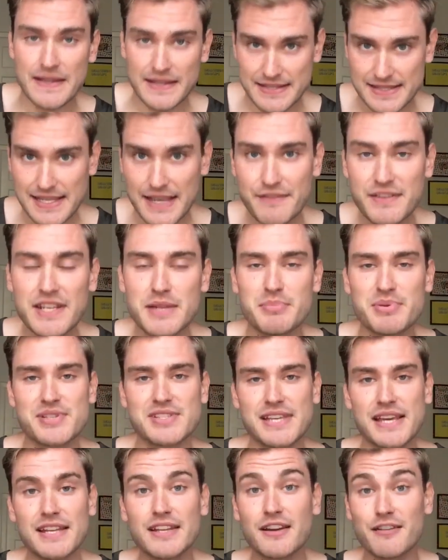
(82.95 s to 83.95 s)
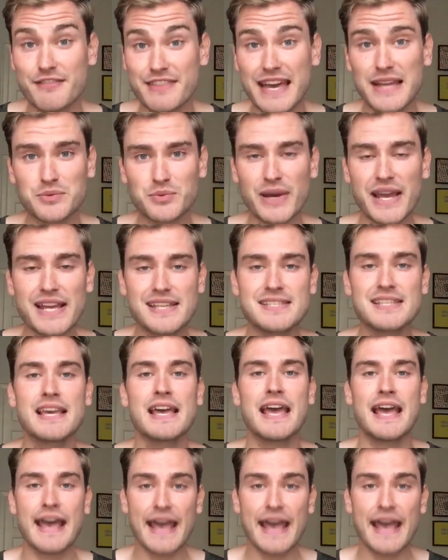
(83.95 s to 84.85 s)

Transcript: 70% of that weight